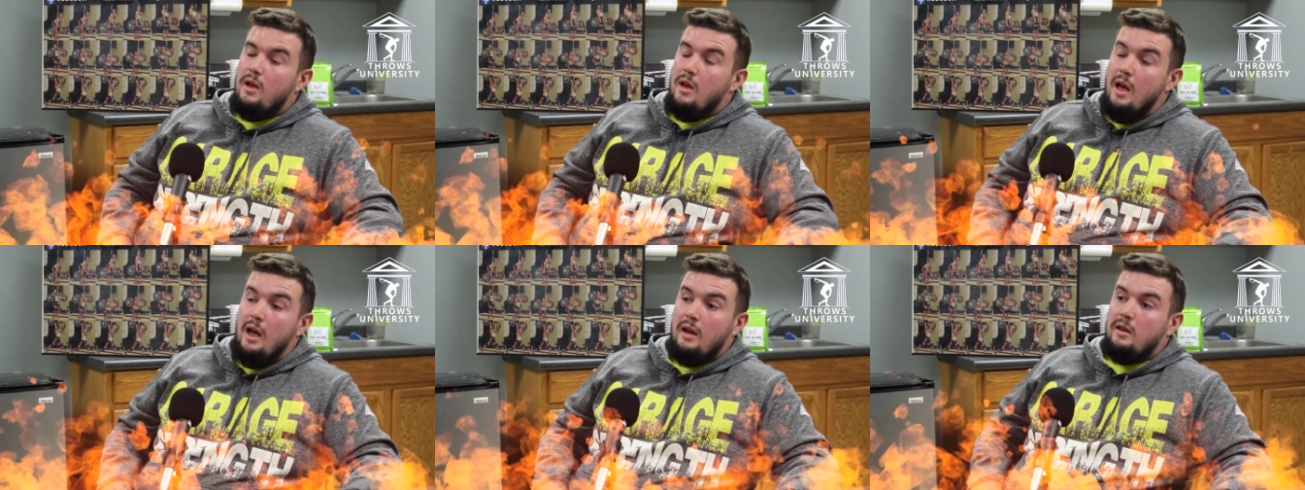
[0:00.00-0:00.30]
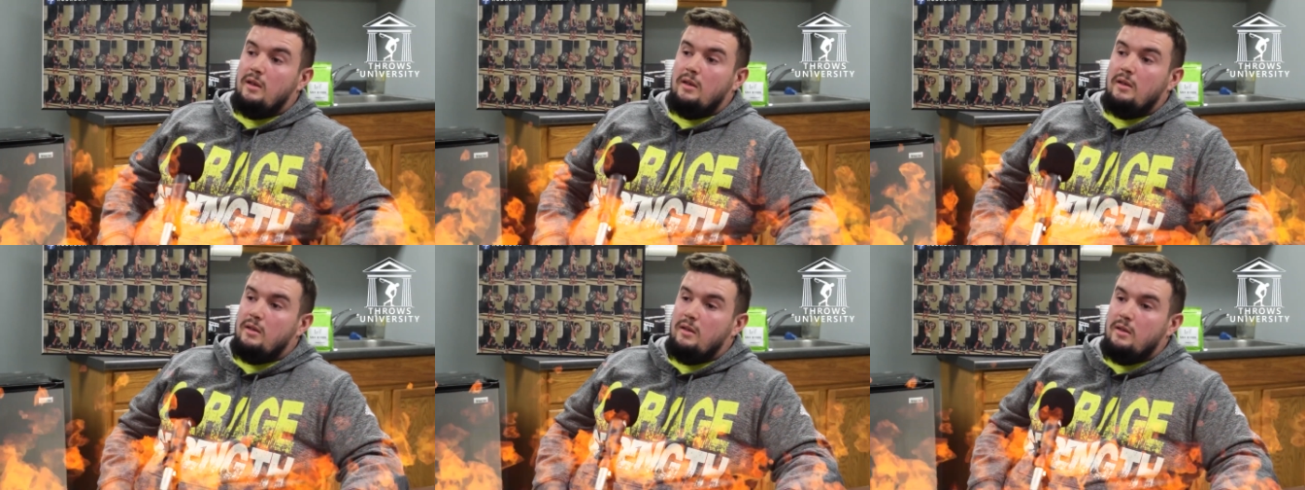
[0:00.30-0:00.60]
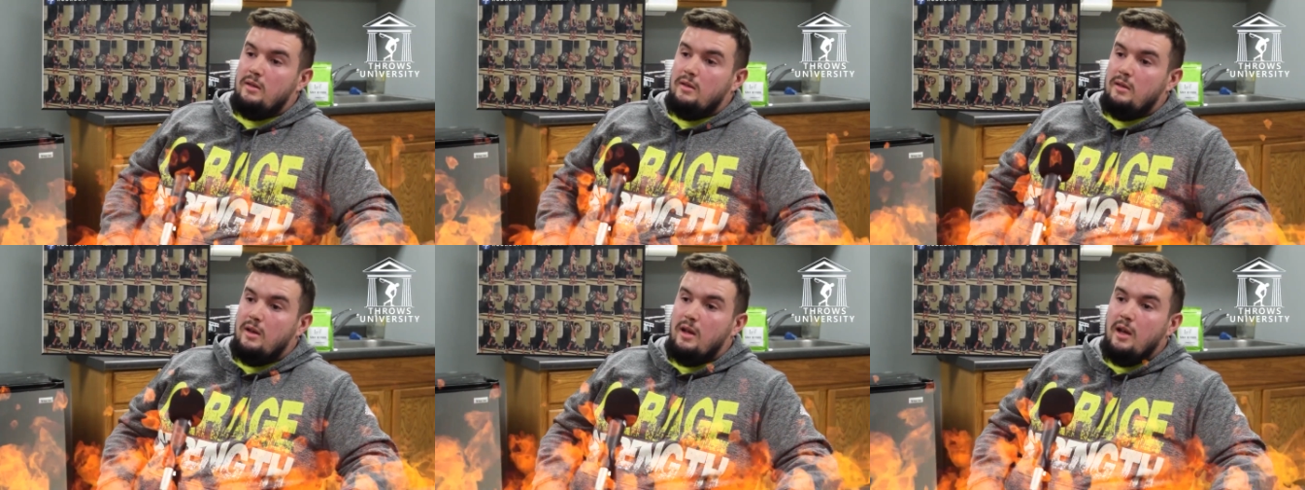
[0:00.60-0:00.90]
I
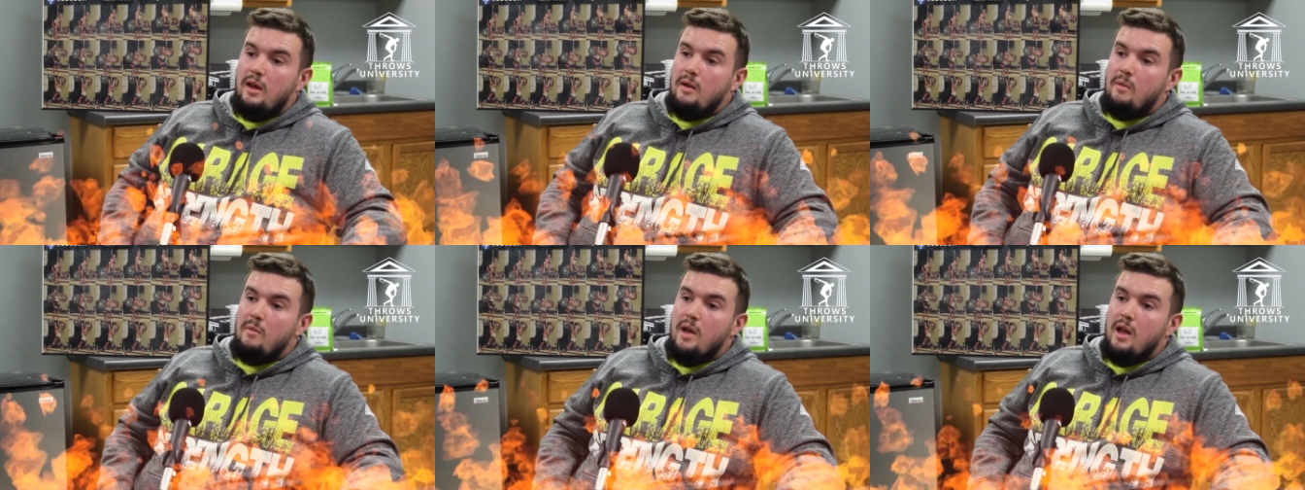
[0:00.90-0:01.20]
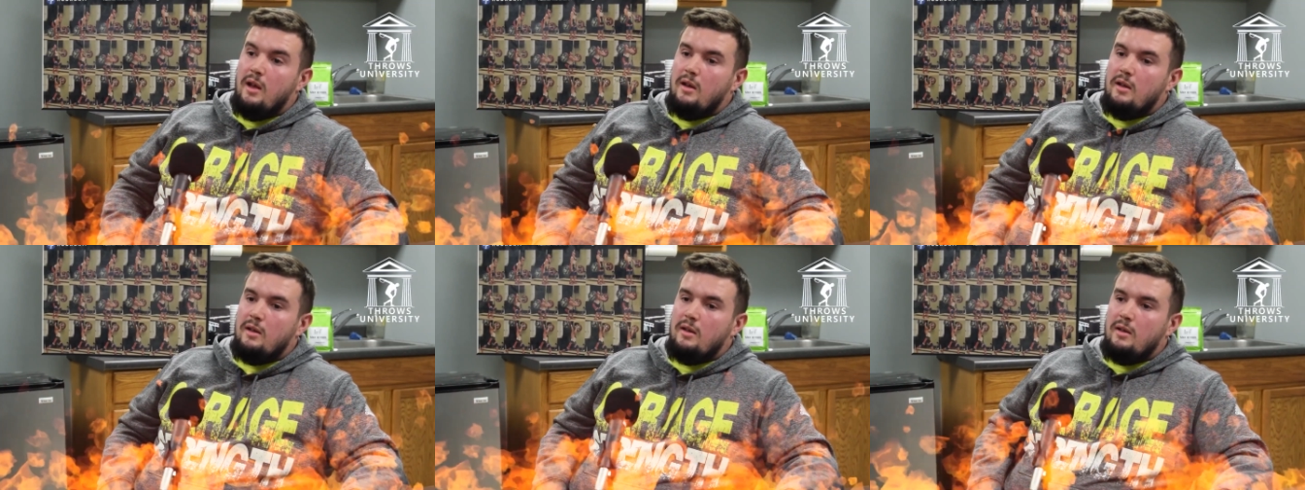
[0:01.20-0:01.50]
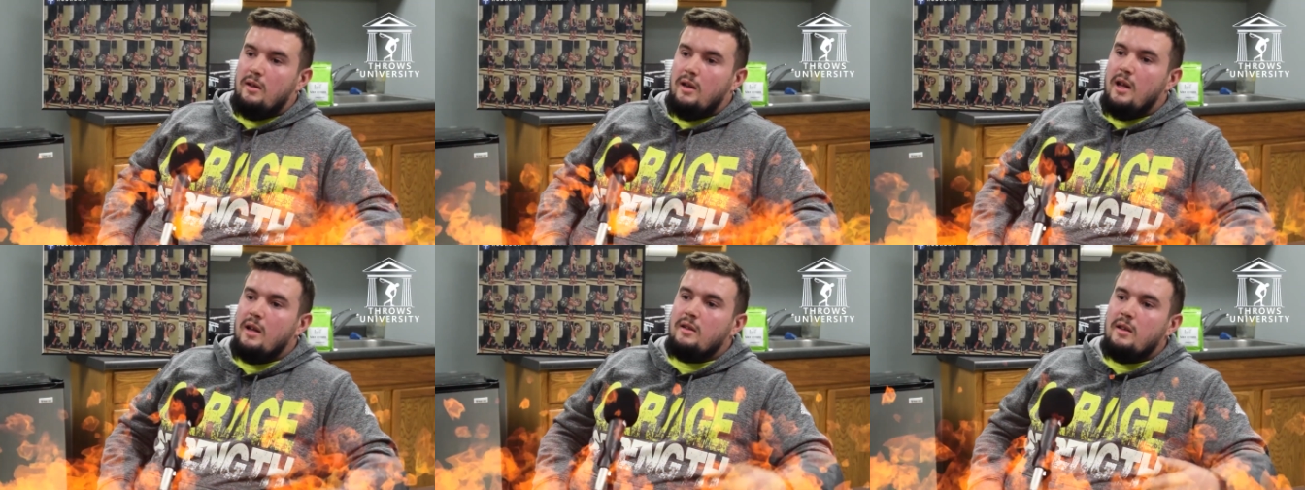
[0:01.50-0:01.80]
can't imagine.
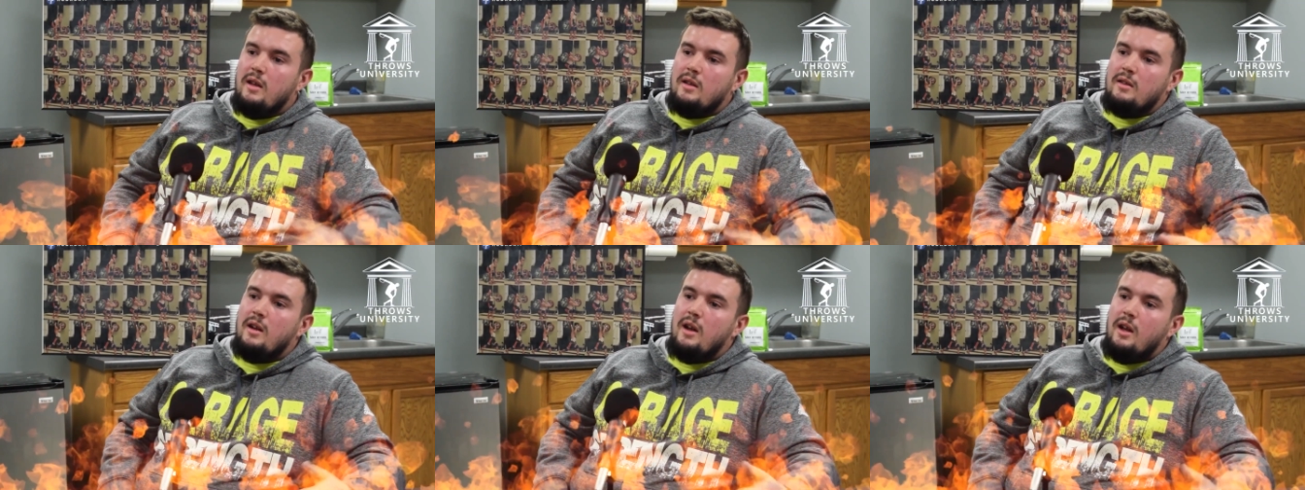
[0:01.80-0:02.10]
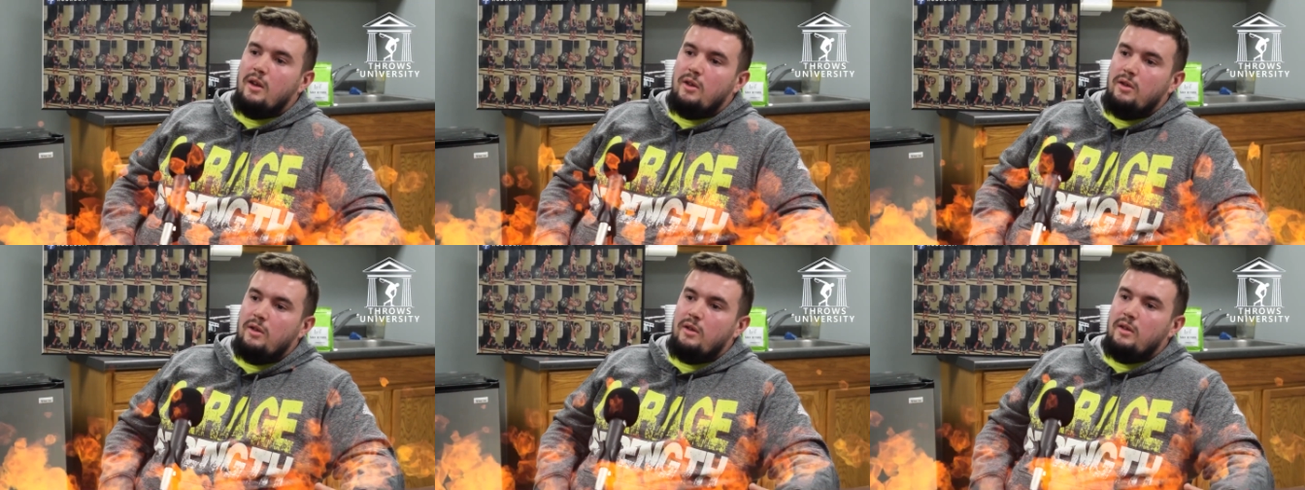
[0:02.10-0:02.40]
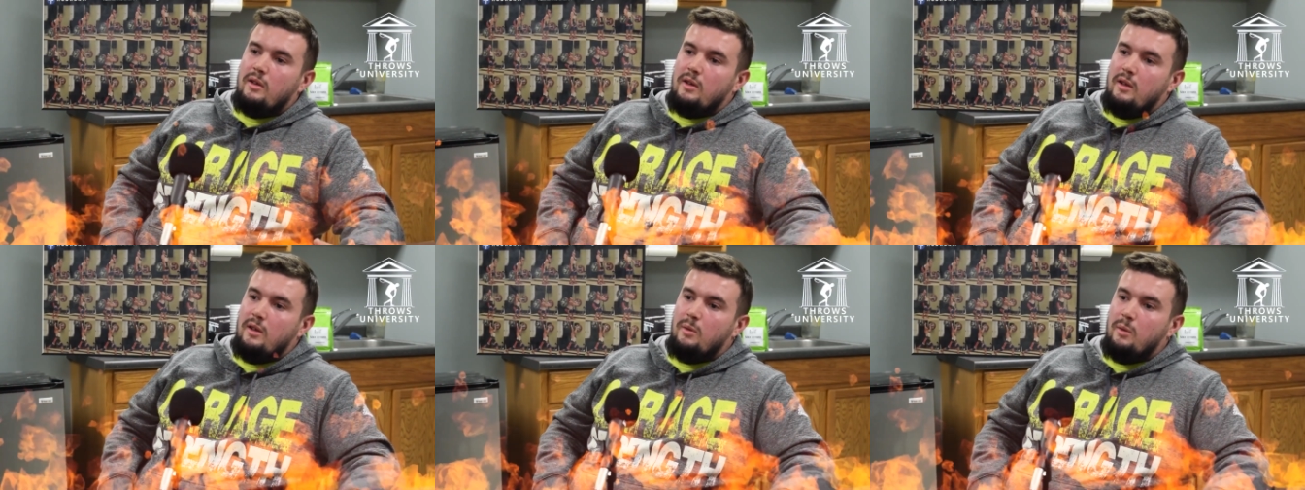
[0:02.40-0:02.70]
It's not that I
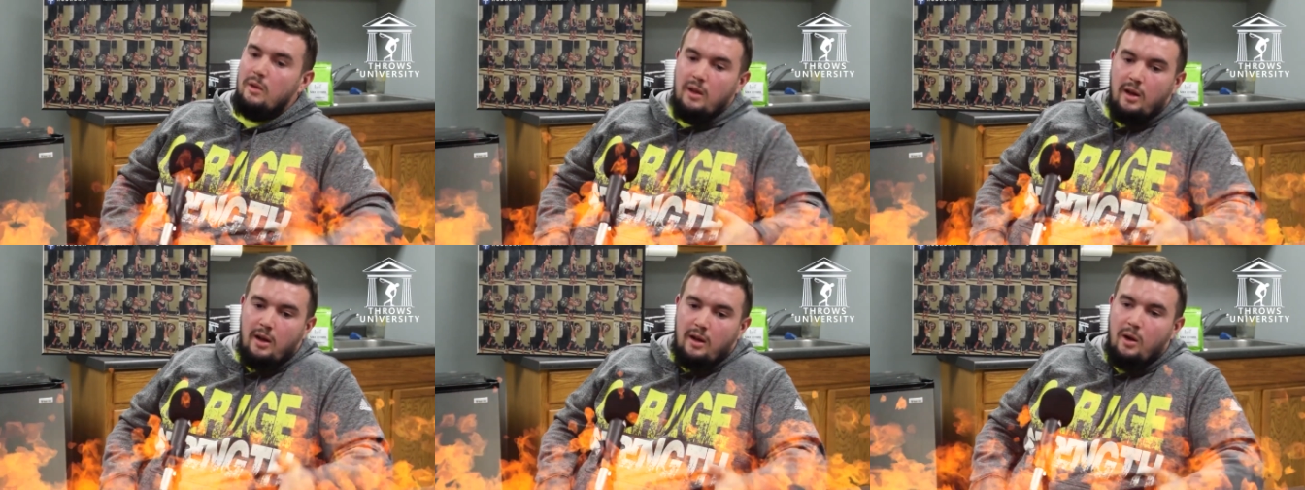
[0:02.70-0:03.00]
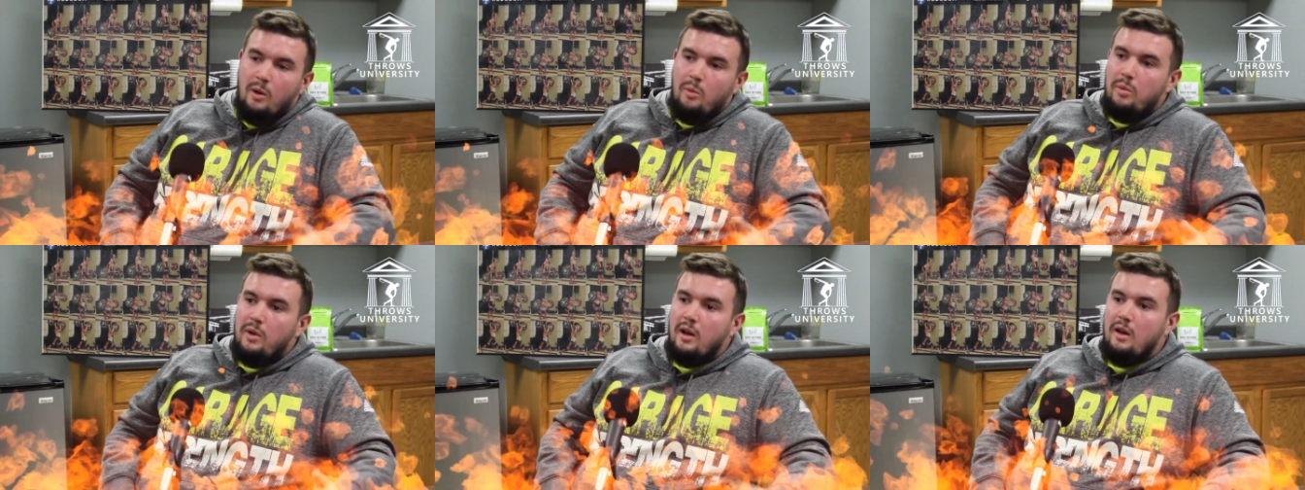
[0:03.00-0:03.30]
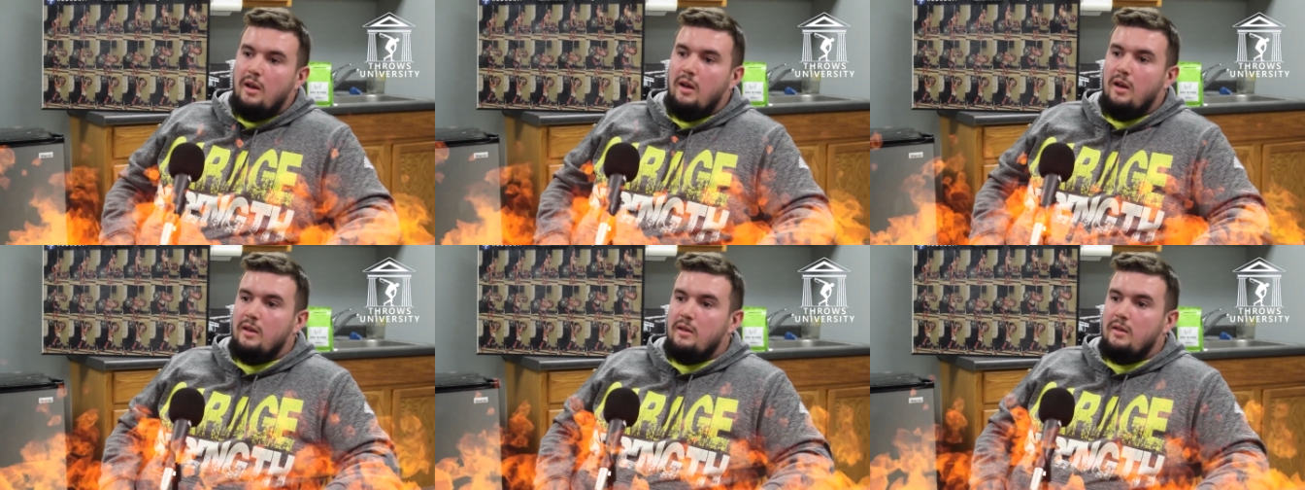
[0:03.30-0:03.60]
couldn't deal with like open
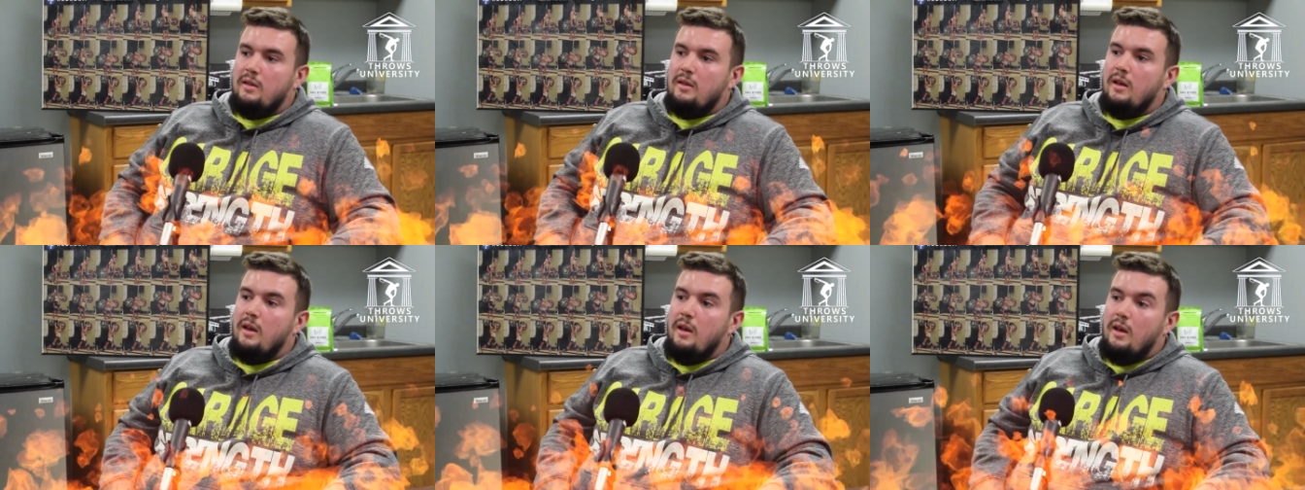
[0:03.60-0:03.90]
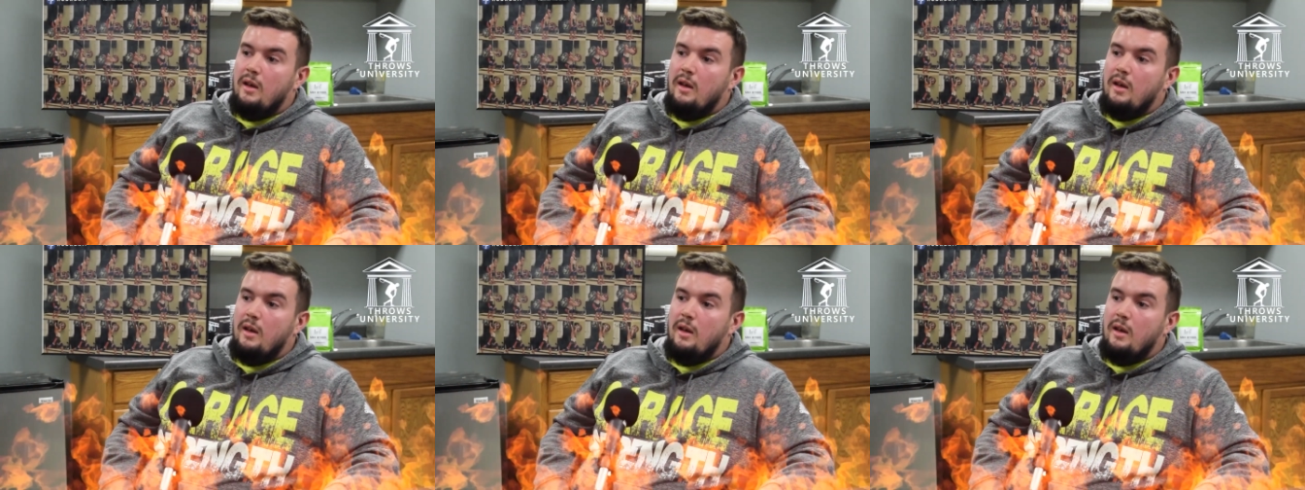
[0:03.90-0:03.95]
cuts.